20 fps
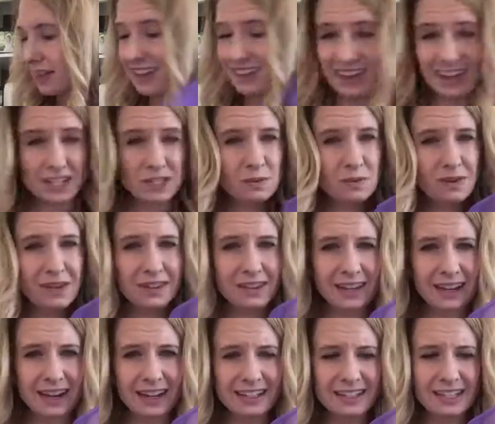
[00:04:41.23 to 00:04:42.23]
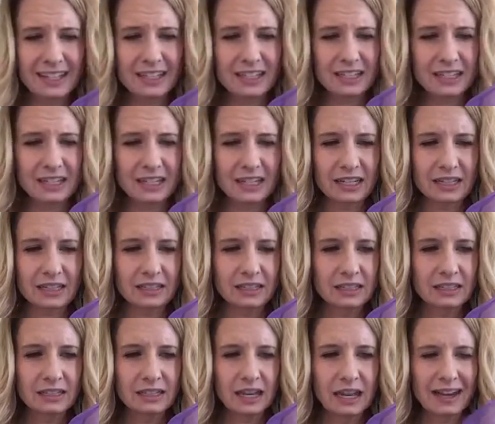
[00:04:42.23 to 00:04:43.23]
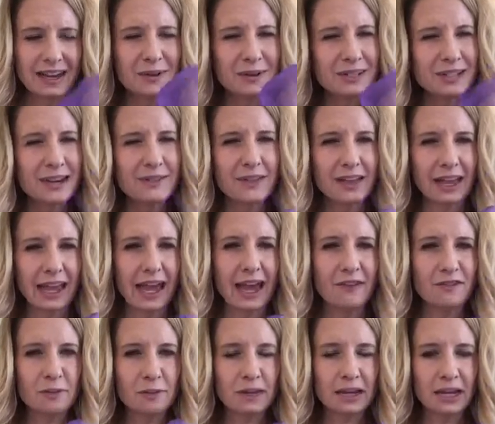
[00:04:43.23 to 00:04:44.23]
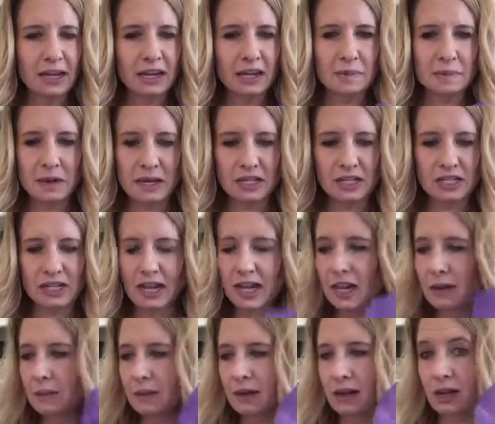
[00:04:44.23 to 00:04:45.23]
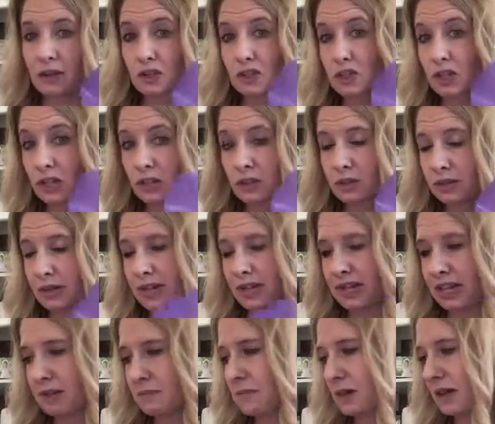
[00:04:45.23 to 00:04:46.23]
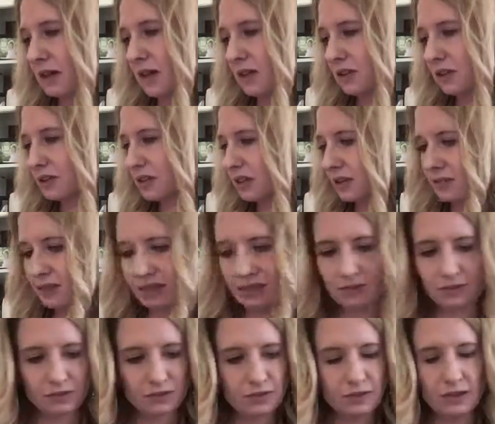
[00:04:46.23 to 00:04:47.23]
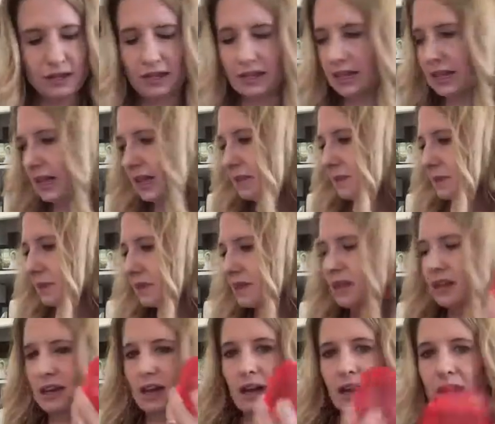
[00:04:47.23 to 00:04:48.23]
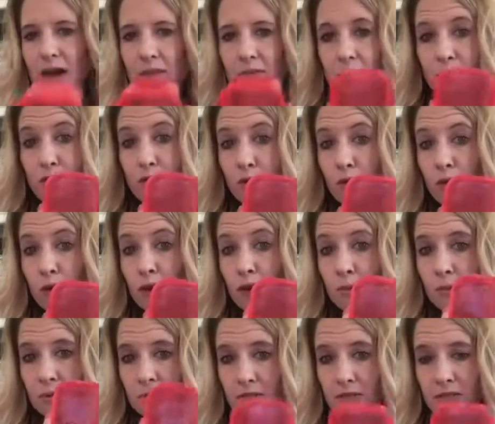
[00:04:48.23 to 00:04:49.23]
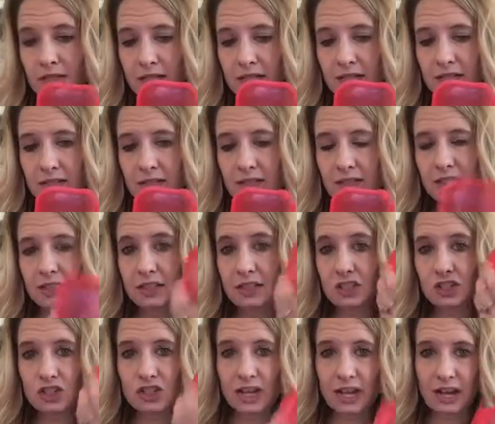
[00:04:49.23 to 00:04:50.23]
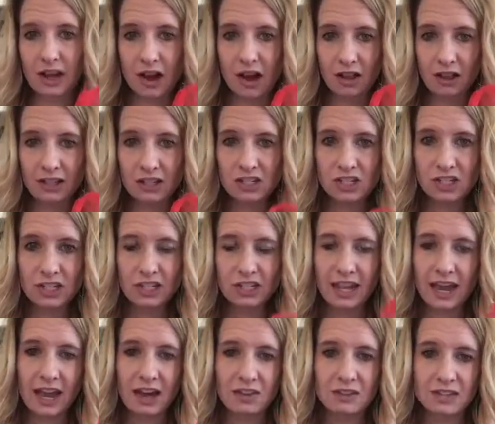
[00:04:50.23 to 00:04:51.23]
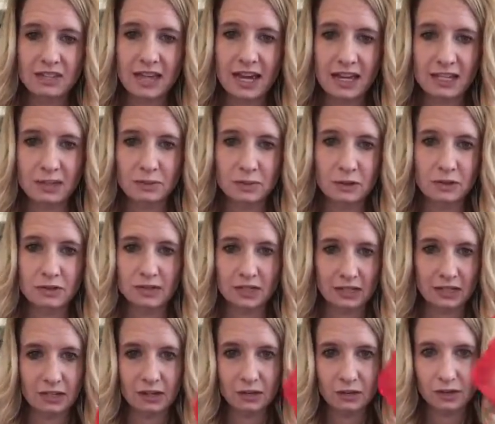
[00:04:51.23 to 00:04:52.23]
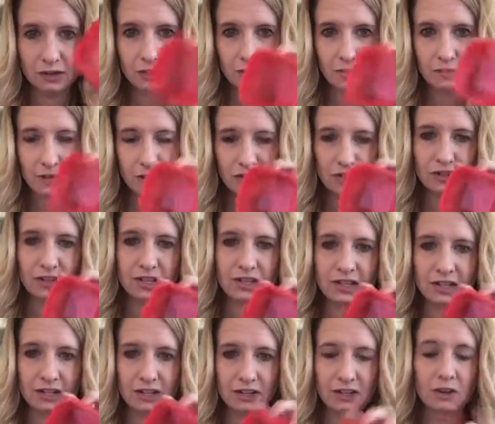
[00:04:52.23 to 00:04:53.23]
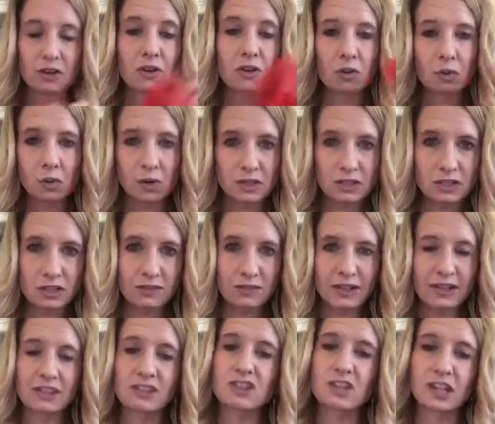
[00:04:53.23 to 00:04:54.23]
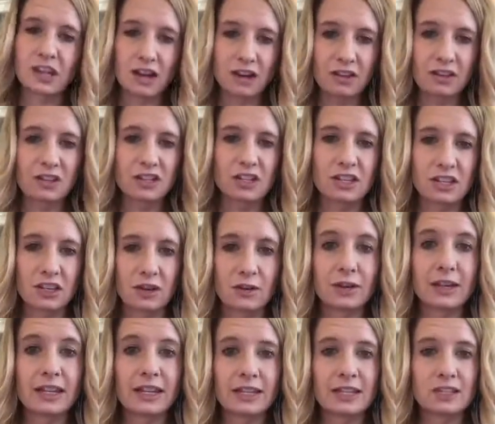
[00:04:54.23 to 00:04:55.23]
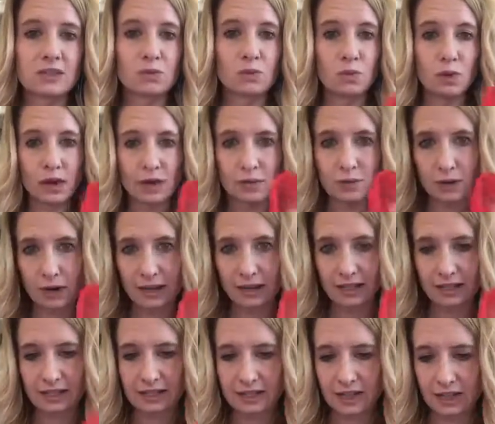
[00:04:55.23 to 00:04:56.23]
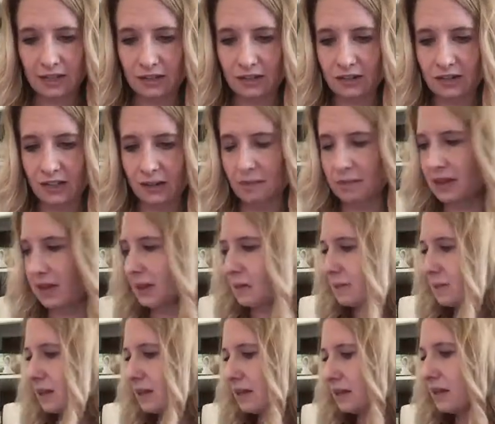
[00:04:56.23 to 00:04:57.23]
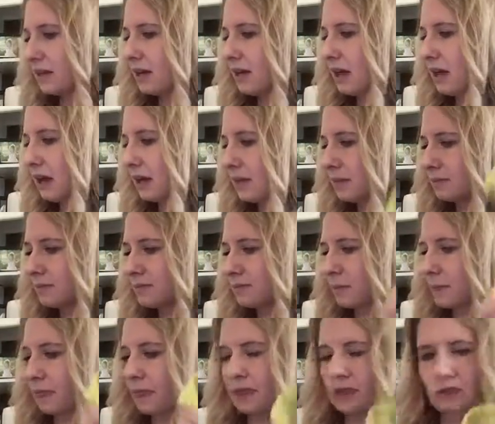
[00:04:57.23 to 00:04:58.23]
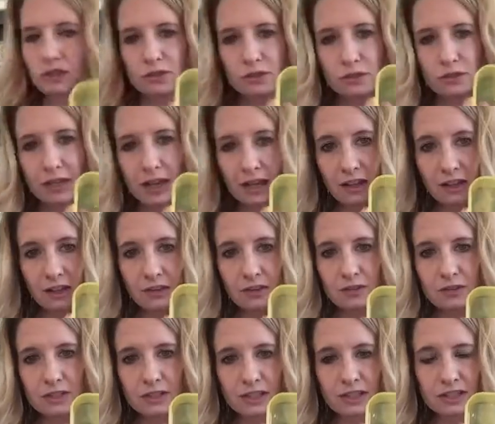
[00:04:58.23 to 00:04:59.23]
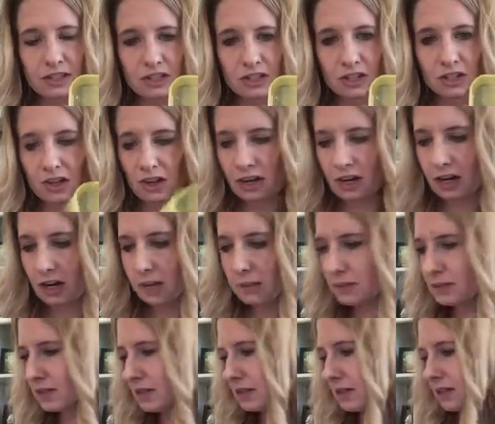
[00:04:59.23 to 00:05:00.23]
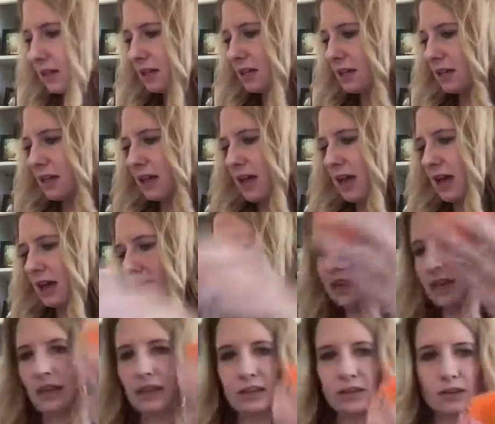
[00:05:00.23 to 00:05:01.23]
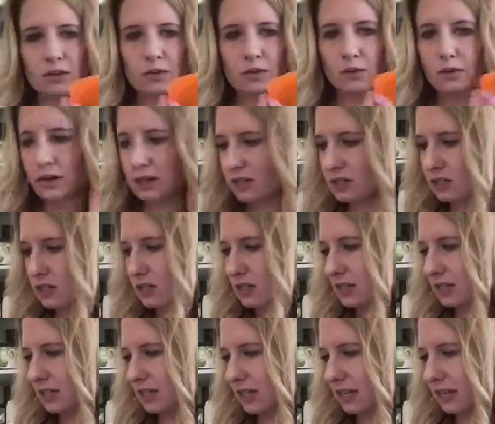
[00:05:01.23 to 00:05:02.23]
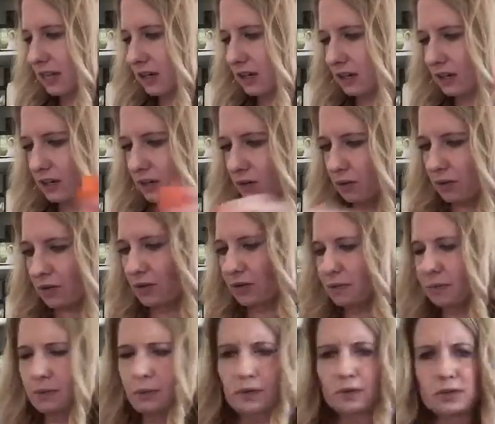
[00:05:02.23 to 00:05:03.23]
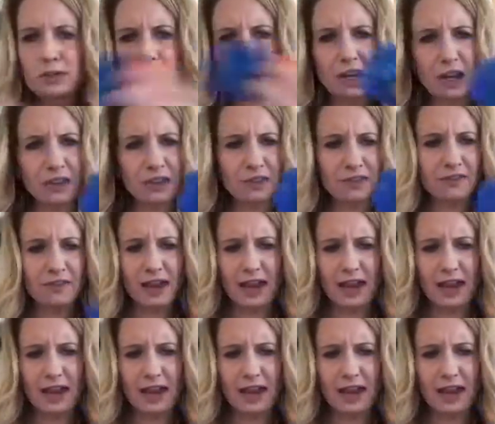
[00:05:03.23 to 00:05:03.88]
And that's one that I always have like half a banana in my shake, but I'll struggle getting in my other serving of fruit a day. 4 proteins. Shakeology counts as a protein. No, you don't measure it in here. 1 serving of Shakeology, though, is 1 red container, same thing. 2 yellows. This is your carbs. And then your orange is like your blue is your healthy